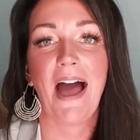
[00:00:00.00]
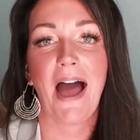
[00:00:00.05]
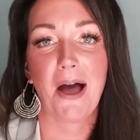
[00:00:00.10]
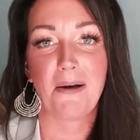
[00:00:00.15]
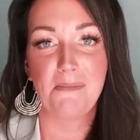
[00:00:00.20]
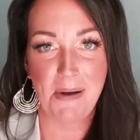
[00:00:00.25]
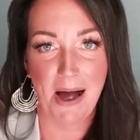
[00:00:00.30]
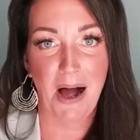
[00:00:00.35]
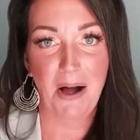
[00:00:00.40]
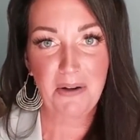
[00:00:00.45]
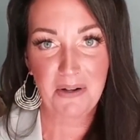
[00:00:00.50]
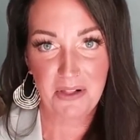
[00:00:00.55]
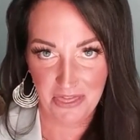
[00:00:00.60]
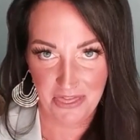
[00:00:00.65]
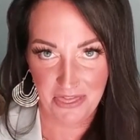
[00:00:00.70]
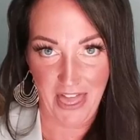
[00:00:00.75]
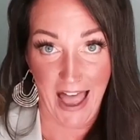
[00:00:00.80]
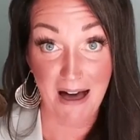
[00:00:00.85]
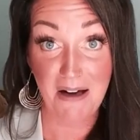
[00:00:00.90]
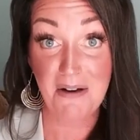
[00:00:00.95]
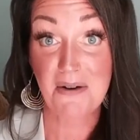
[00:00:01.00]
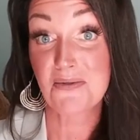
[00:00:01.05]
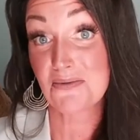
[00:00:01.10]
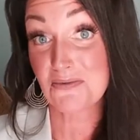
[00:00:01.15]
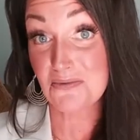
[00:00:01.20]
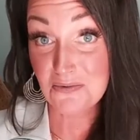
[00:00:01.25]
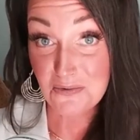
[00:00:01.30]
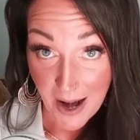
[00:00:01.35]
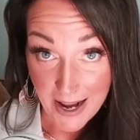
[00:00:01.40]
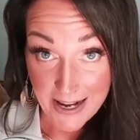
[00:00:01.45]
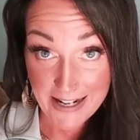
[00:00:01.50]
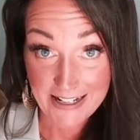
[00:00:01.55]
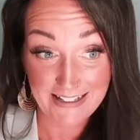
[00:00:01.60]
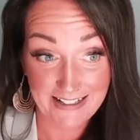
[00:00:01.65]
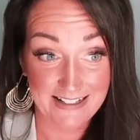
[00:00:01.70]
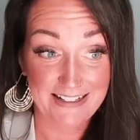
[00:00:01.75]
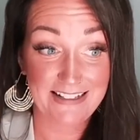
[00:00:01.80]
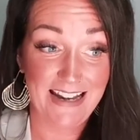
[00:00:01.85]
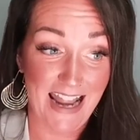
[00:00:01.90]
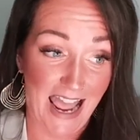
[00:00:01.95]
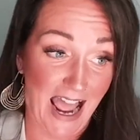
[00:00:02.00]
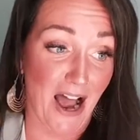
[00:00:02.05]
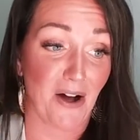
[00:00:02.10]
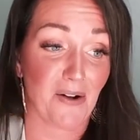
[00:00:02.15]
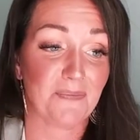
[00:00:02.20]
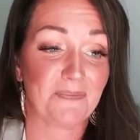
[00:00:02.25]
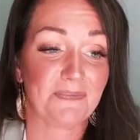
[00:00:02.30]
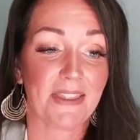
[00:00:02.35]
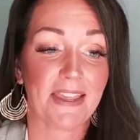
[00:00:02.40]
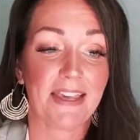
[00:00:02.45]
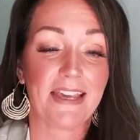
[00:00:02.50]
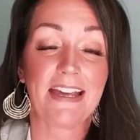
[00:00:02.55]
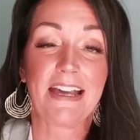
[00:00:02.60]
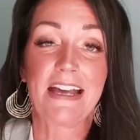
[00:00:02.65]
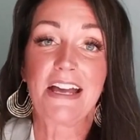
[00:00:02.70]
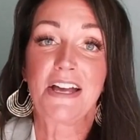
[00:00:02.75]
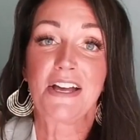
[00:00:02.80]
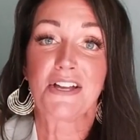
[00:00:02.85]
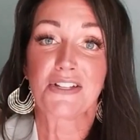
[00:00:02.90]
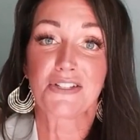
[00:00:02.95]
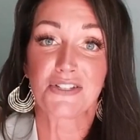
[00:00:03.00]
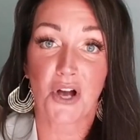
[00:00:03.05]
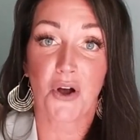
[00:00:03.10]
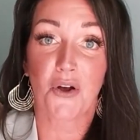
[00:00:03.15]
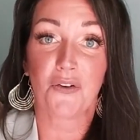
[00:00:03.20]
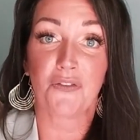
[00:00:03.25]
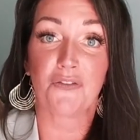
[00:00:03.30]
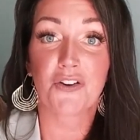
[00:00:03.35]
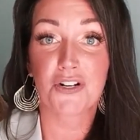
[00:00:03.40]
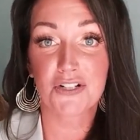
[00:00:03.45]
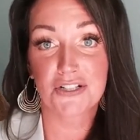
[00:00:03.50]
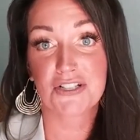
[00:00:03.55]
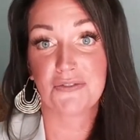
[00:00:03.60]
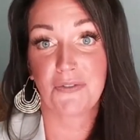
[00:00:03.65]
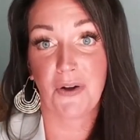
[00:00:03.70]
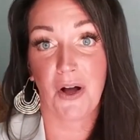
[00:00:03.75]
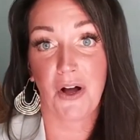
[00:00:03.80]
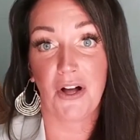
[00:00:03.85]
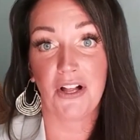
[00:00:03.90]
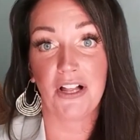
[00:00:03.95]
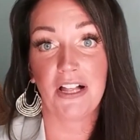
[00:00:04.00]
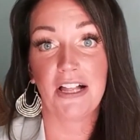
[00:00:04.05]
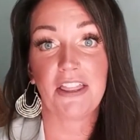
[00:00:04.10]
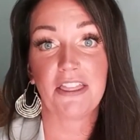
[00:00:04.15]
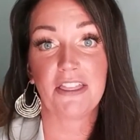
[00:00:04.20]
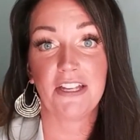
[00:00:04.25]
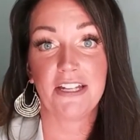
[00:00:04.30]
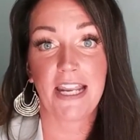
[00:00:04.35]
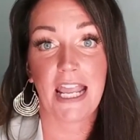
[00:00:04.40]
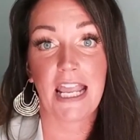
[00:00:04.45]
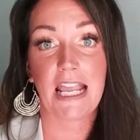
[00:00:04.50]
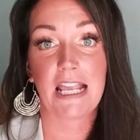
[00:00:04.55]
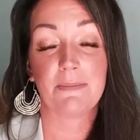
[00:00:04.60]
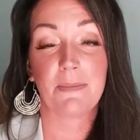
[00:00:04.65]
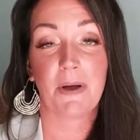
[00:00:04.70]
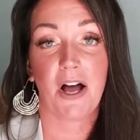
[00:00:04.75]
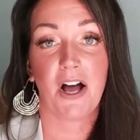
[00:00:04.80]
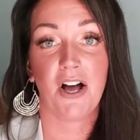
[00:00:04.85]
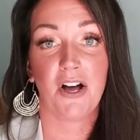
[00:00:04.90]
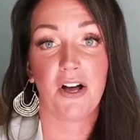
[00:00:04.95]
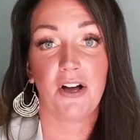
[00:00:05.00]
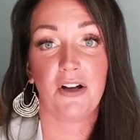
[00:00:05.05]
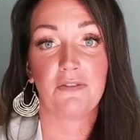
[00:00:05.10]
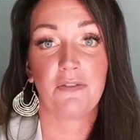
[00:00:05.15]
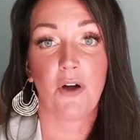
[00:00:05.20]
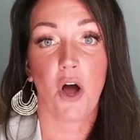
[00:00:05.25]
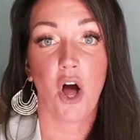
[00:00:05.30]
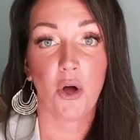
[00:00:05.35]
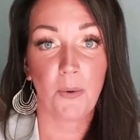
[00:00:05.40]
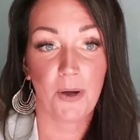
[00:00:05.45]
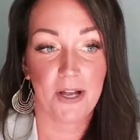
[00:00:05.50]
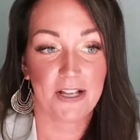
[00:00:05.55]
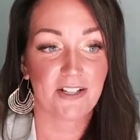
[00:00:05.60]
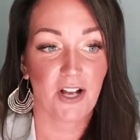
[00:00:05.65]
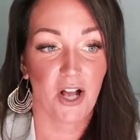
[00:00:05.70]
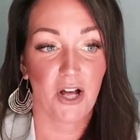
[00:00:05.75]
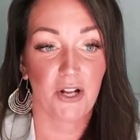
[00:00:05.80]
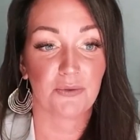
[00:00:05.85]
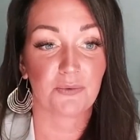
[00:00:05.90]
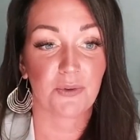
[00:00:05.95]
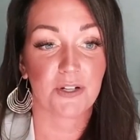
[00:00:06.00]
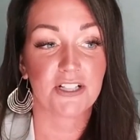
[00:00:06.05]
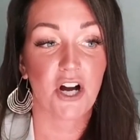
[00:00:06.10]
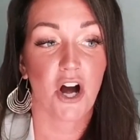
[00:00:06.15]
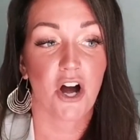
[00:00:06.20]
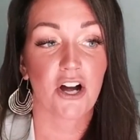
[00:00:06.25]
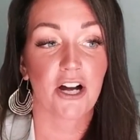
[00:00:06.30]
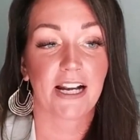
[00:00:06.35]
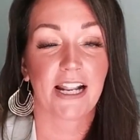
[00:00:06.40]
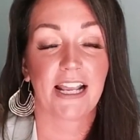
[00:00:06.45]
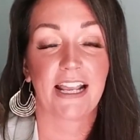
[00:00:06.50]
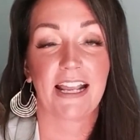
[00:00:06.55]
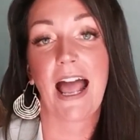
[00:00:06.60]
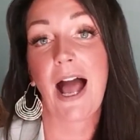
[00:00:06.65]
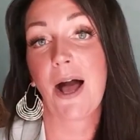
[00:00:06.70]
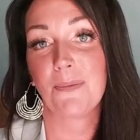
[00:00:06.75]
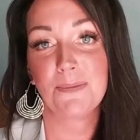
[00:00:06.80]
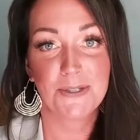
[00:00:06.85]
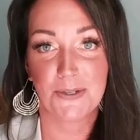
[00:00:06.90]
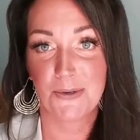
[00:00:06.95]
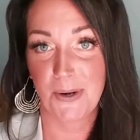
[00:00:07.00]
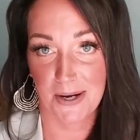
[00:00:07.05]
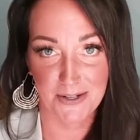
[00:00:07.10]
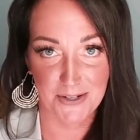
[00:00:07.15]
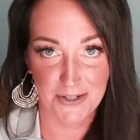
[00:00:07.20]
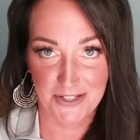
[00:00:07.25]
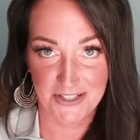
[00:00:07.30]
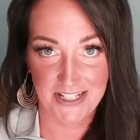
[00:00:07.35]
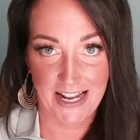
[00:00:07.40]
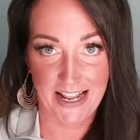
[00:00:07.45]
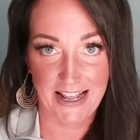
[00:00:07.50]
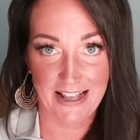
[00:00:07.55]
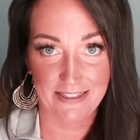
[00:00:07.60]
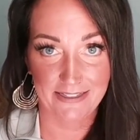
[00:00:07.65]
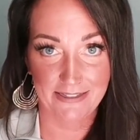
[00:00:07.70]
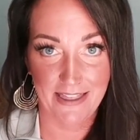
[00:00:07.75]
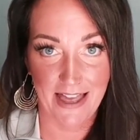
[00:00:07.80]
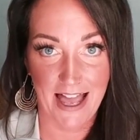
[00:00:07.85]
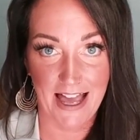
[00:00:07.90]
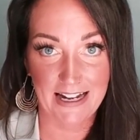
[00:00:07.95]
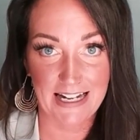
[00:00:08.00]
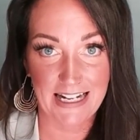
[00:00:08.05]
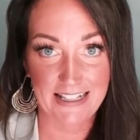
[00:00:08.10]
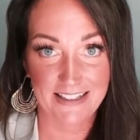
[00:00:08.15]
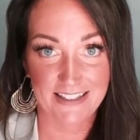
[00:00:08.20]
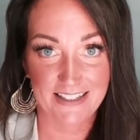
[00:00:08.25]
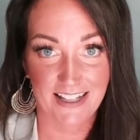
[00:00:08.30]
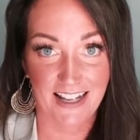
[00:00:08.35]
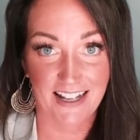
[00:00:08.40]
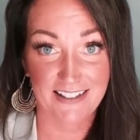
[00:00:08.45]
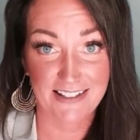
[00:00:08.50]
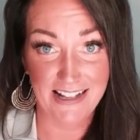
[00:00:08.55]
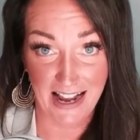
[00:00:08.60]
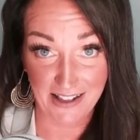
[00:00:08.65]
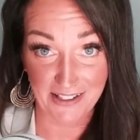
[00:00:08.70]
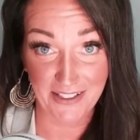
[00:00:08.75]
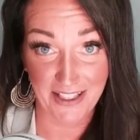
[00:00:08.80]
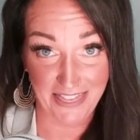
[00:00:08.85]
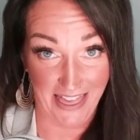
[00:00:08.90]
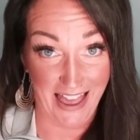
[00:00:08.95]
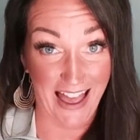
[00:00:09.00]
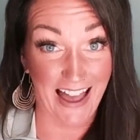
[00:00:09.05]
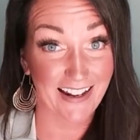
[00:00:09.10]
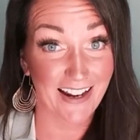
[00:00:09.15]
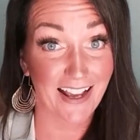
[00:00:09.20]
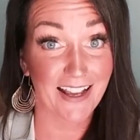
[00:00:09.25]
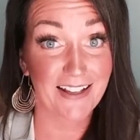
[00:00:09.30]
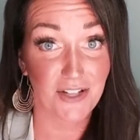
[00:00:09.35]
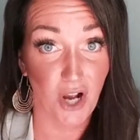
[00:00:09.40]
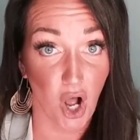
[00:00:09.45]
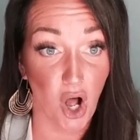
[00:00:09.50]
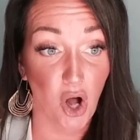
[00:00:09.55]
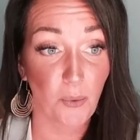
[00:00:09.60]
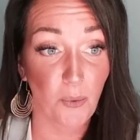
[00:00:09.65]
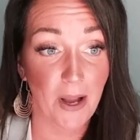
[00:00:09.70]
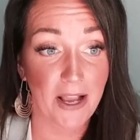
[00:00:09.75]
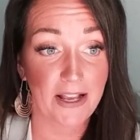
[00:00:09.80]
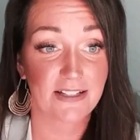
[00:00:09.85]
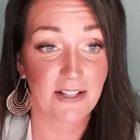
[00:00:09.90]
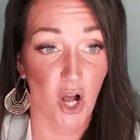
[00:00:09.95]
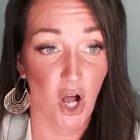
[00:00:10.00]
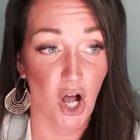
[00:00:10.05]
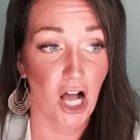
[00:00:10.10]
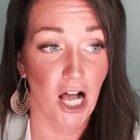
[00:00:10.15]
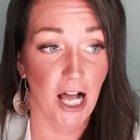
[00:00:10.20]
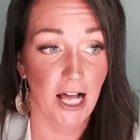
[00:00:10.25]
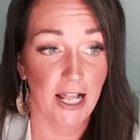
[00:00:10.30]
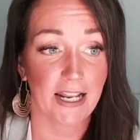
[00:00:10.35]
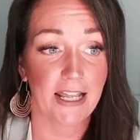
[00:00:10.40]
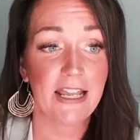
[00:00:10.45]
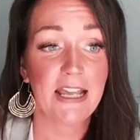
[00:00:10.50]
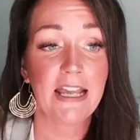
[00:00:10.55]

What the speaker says: about that right now. So first of all, the name of always on retargeting helps you understand that it's exactly that. It's always on.